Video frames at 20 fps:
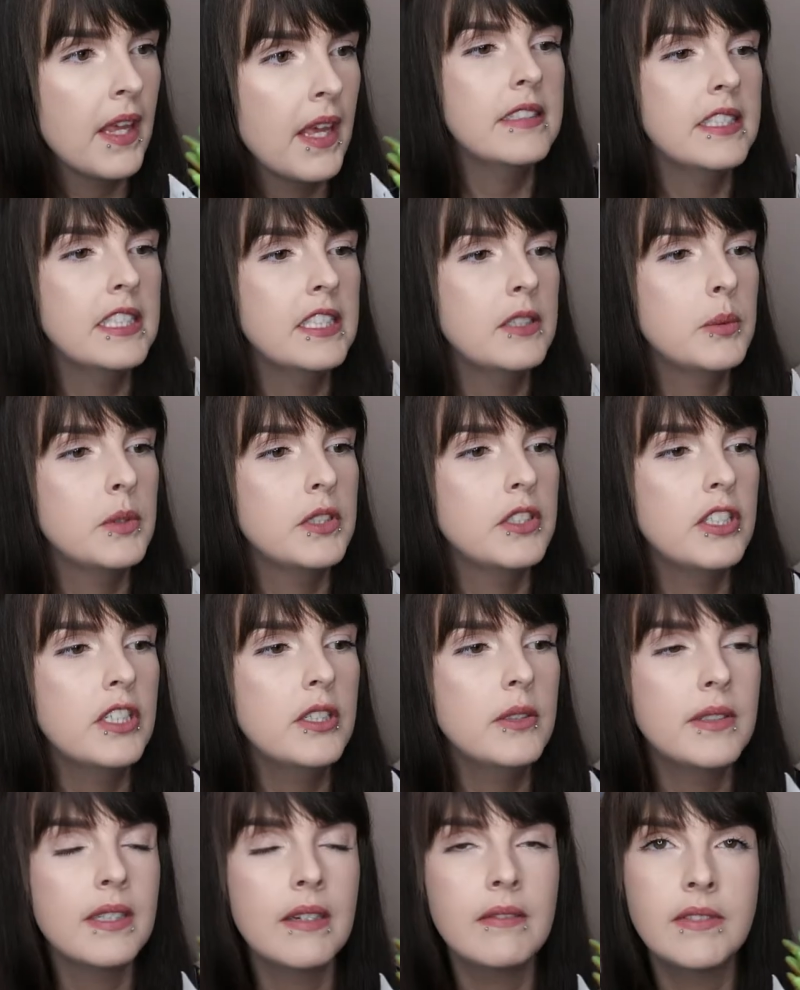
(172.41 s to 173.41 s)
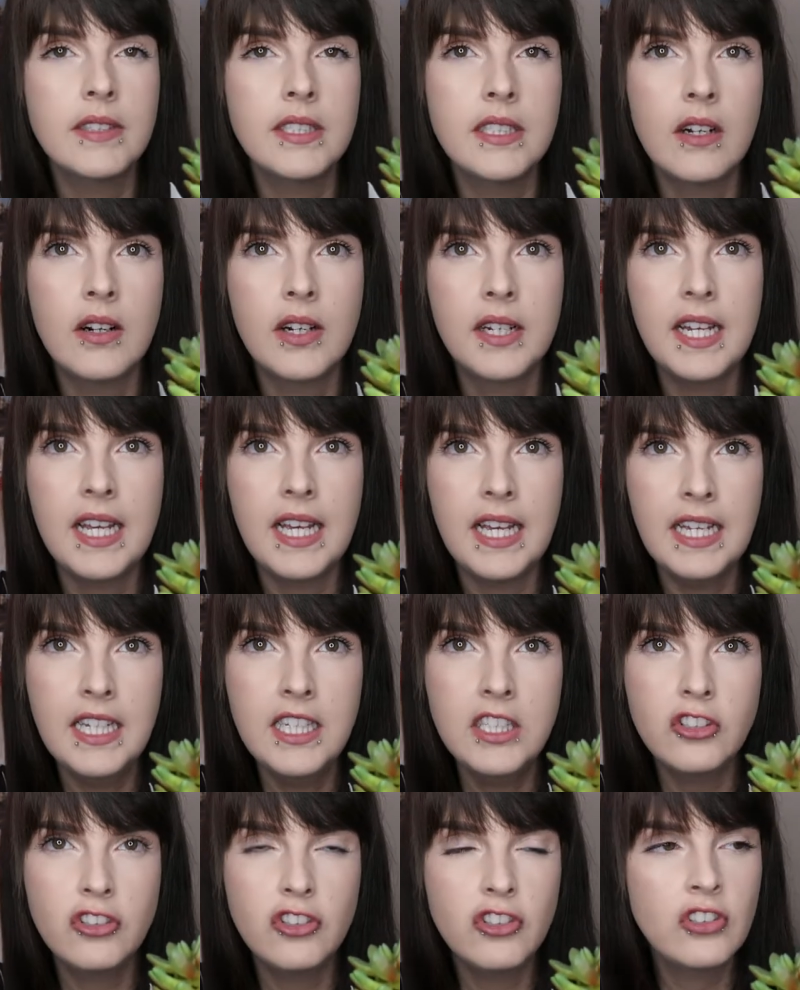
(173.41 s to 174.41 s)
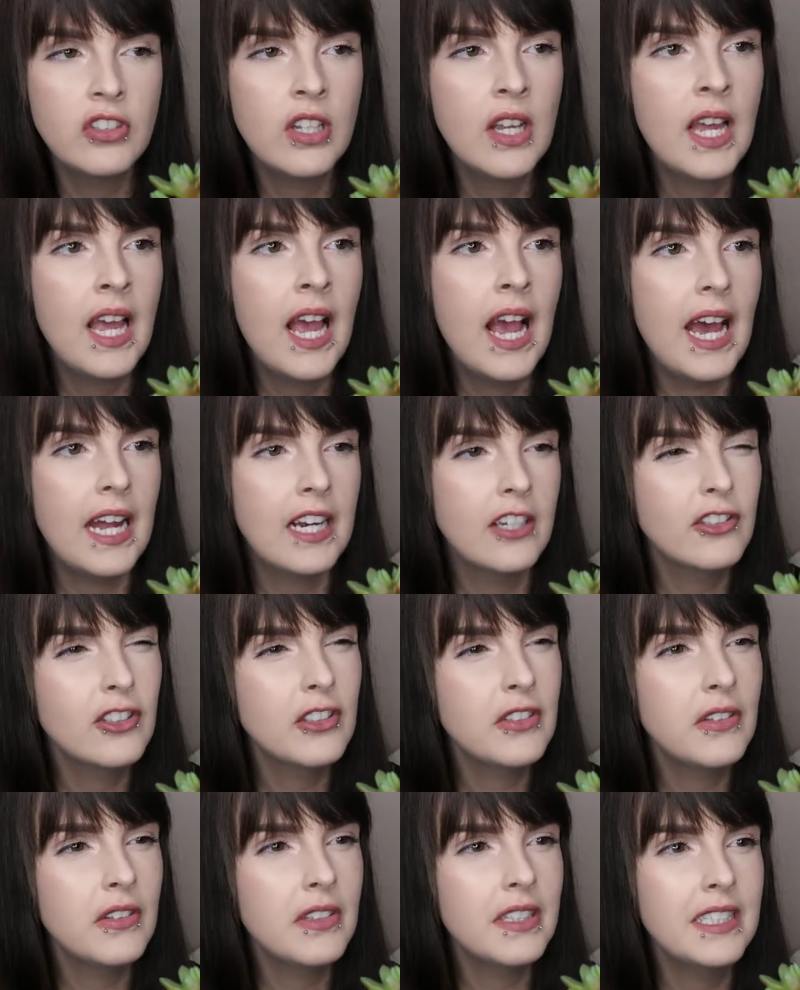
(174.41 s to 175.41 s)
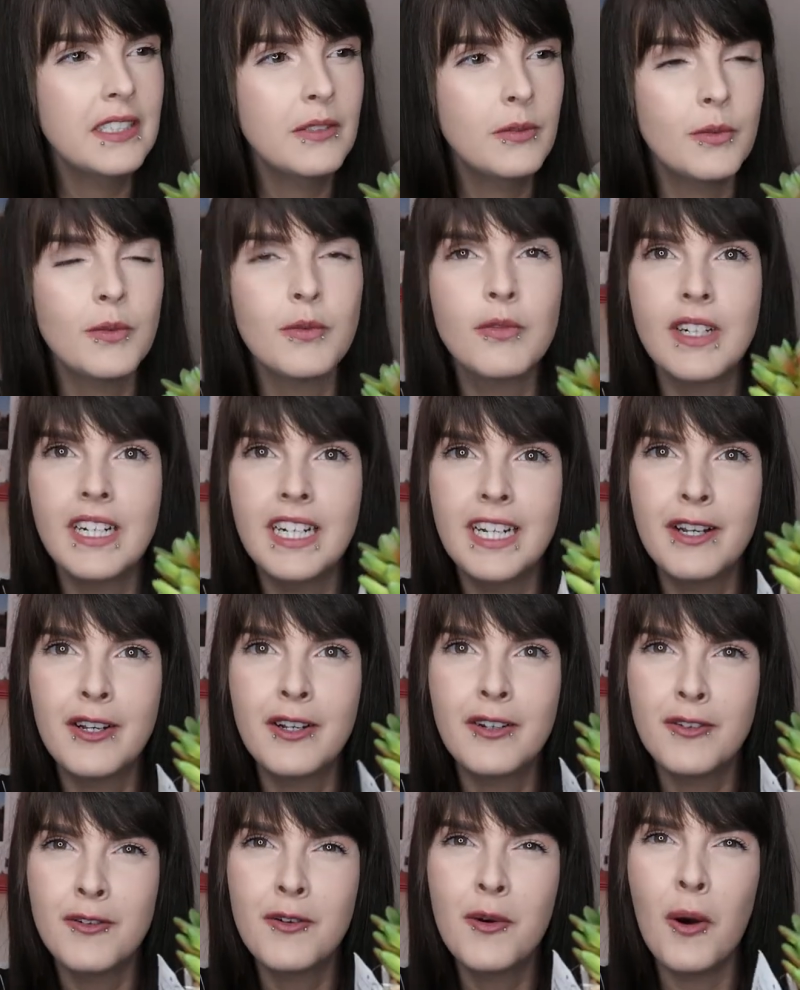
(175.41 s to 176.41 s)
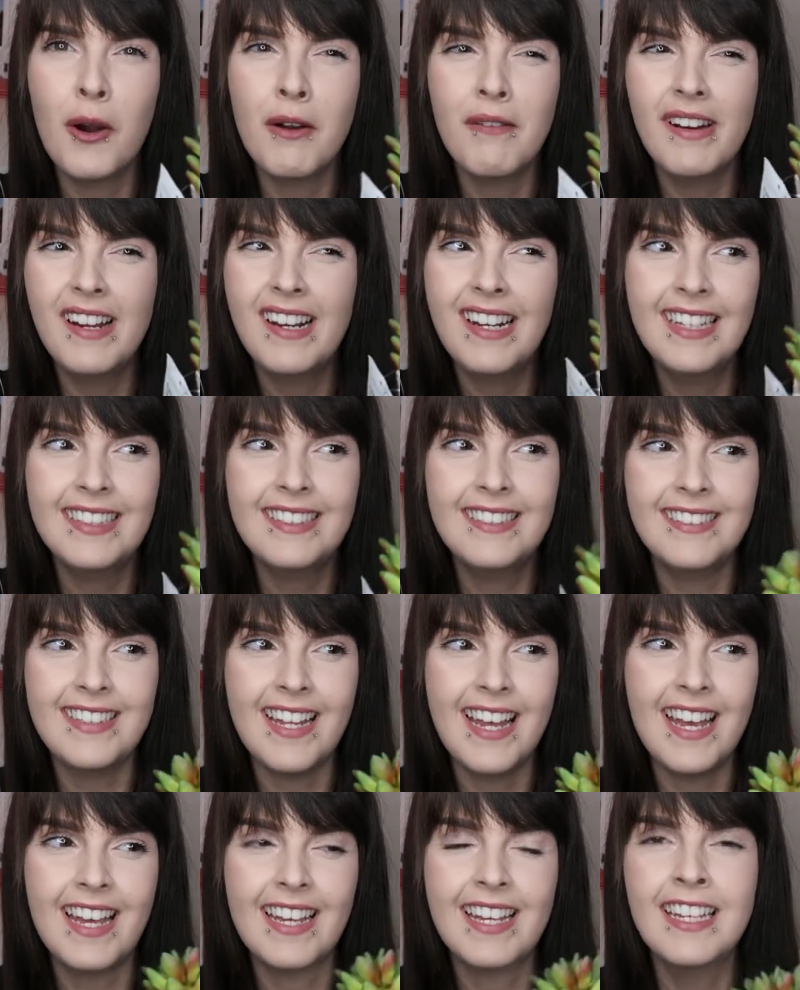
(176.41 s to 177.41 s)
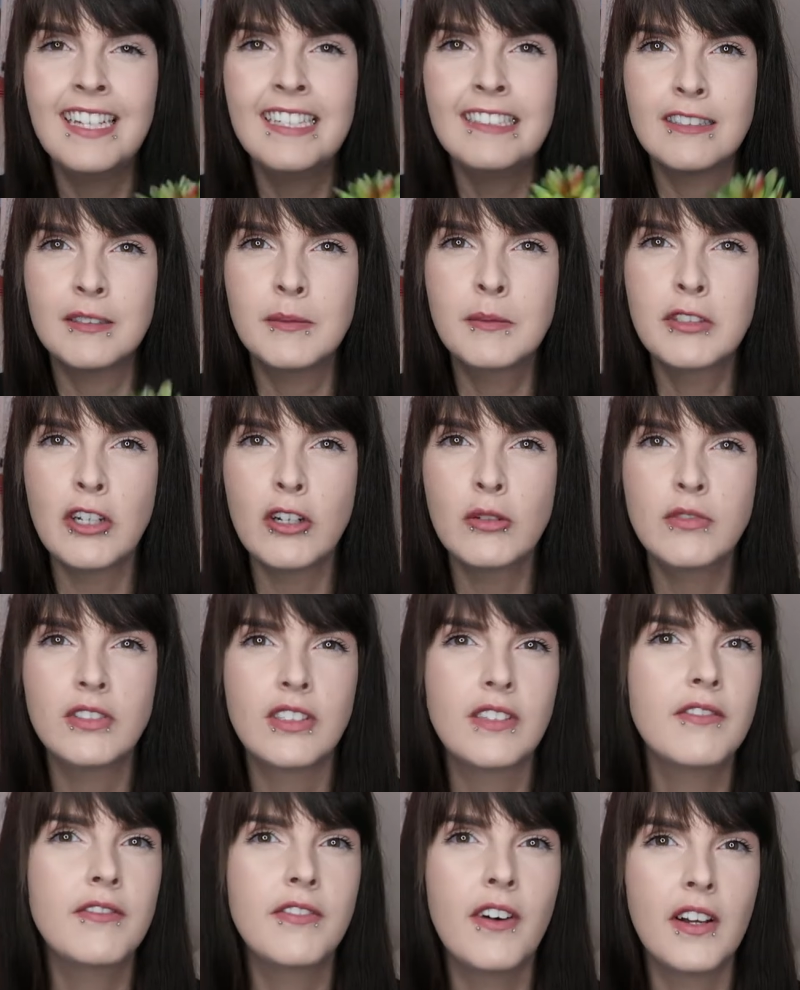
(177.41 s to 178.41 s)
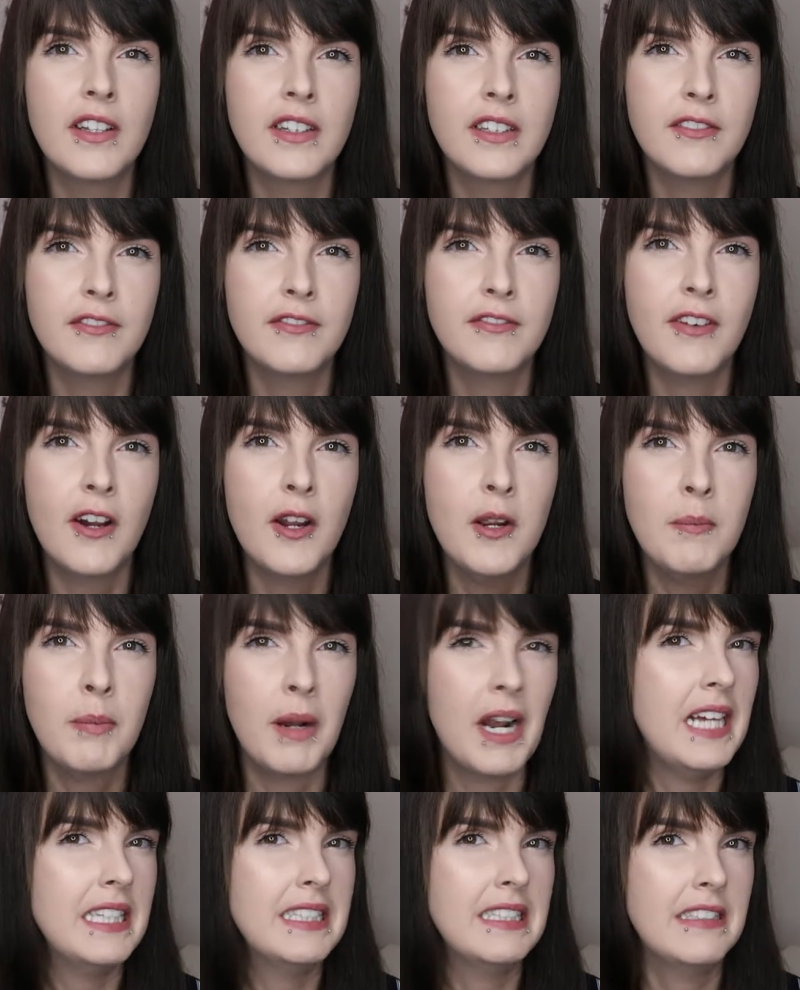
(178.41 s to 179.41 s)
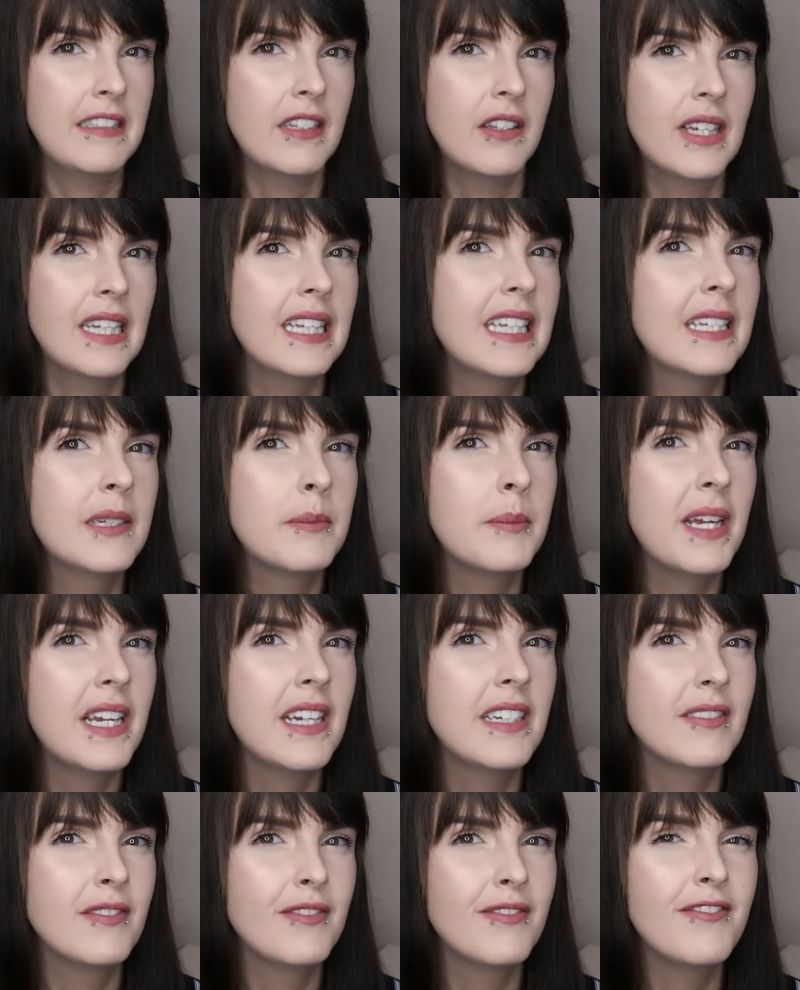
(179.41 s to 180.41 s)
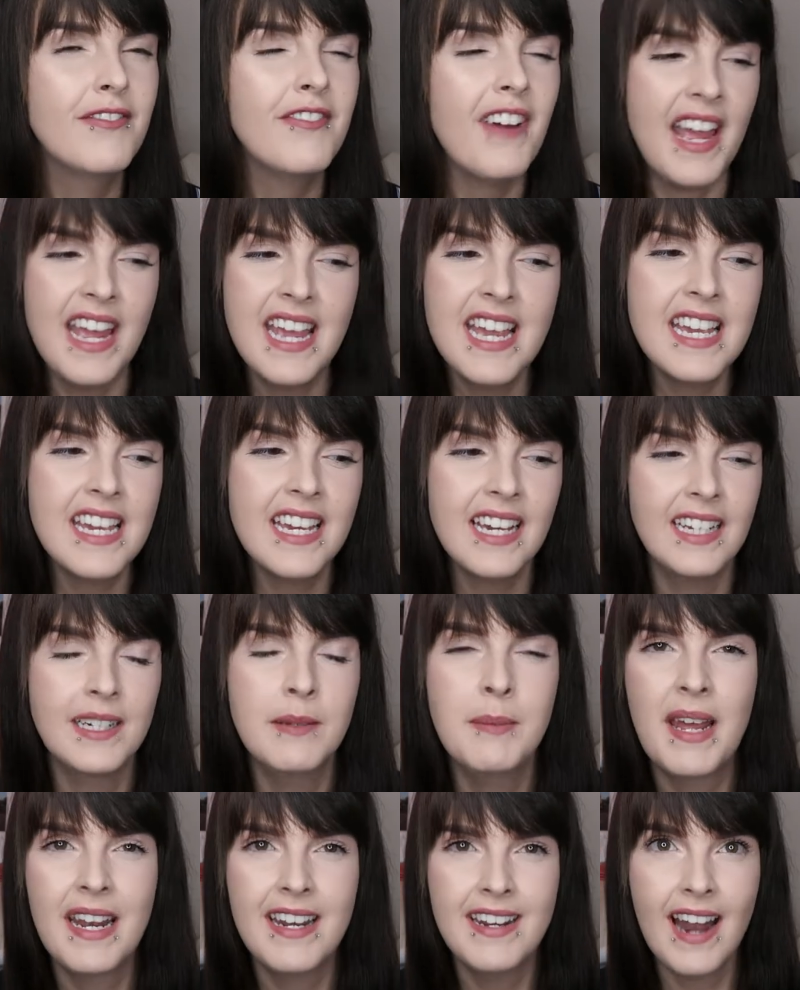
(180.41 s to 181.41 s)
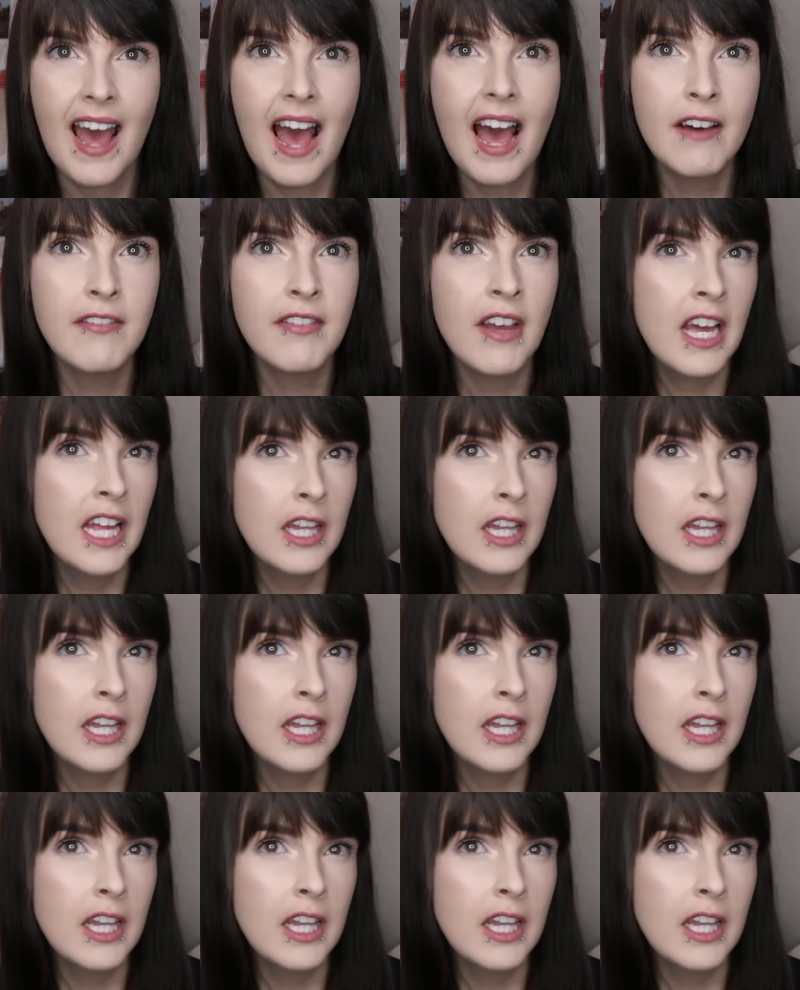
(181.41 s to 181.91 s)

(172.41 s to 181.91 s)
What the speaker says: So these were £2.79 each. And I just thought these were really quite realistic. Sometimes you can find that faux plants look a little bit fake and a bit naff.